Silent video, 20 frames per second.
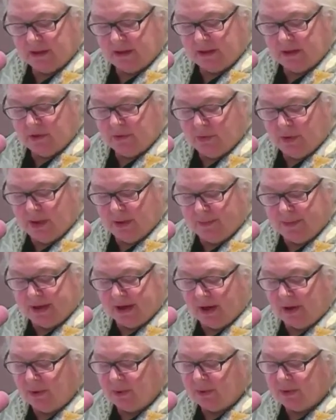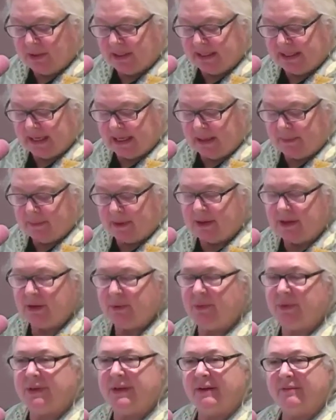You will be whole again, but
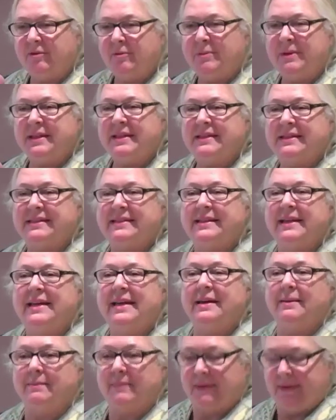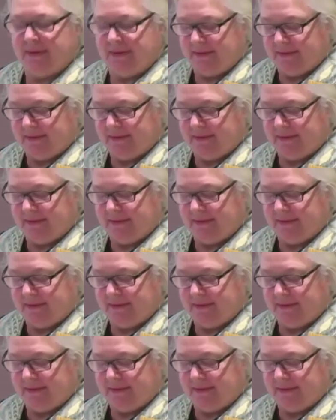you will never be the same.